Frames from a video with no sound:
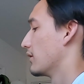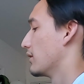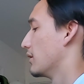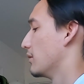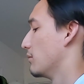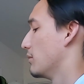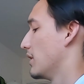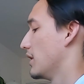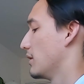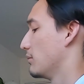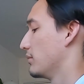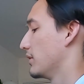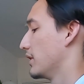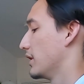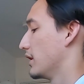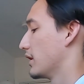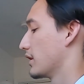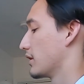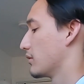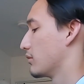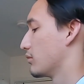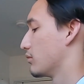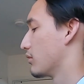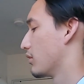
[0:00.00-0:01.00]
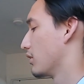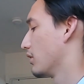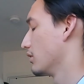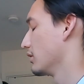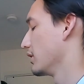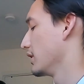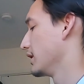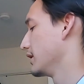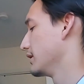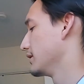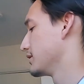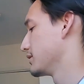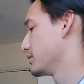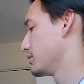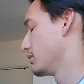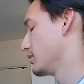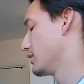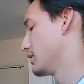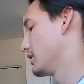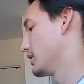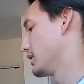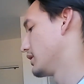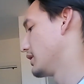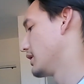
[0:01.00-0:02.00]
the matte black Royal
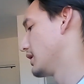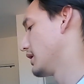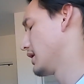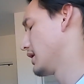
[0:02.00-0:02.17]
H01